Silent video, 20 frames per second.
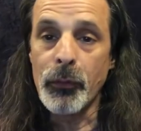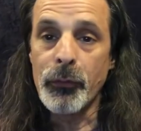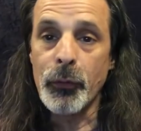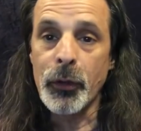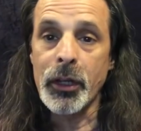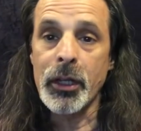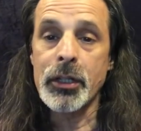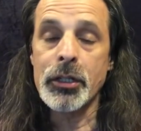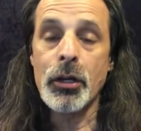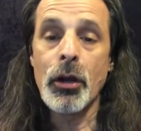
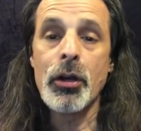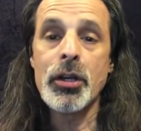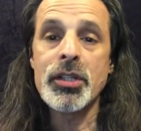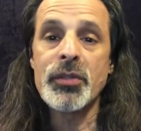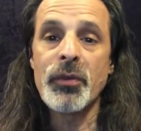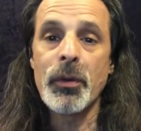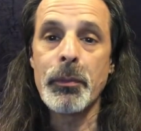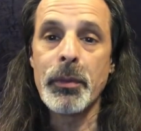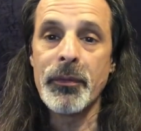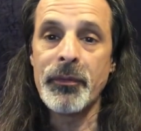for guitars
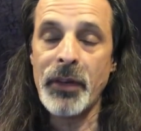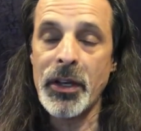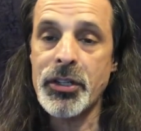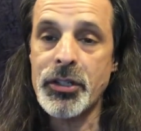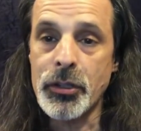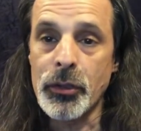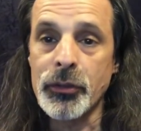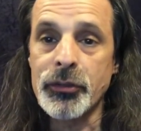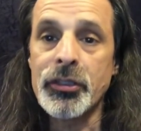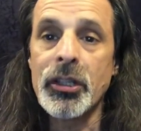for
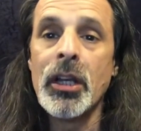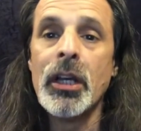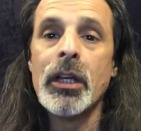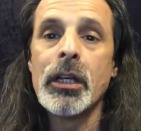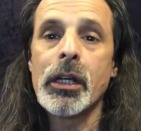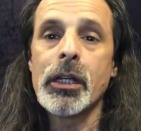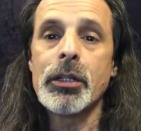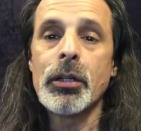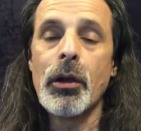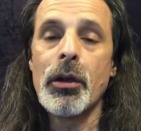professionals,
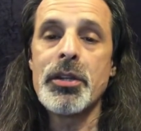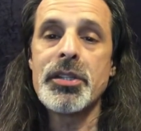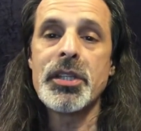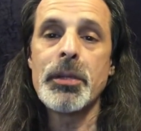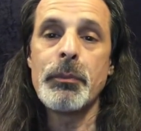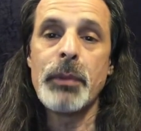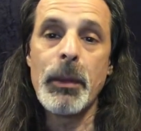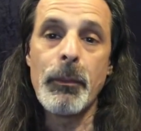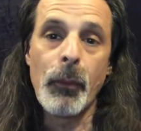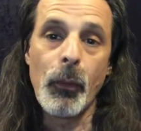guitars
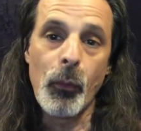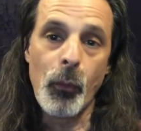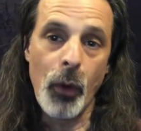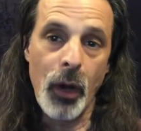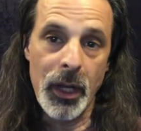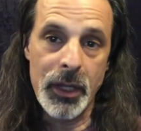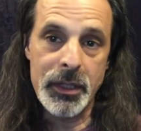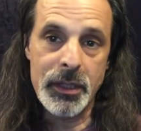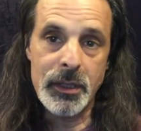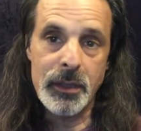that people
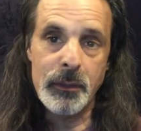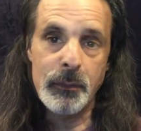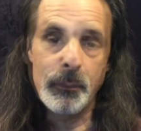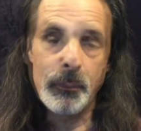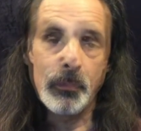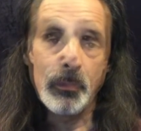want.